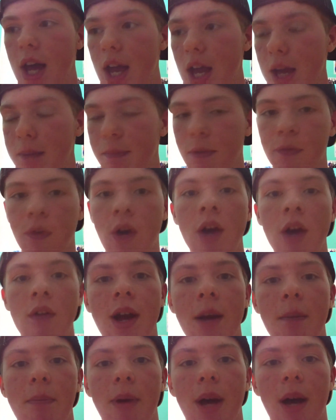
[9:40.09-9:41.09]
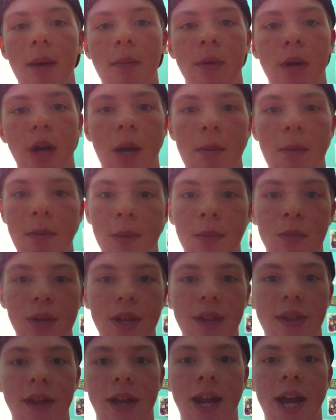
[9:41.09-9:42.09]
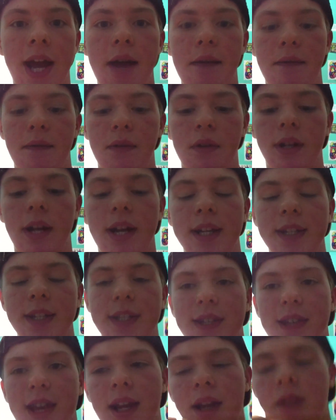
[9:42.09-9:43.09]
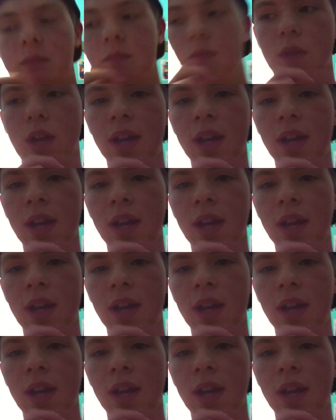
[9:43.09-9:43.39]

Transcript: And before I wrap up, a memory that I have for Lionsgate.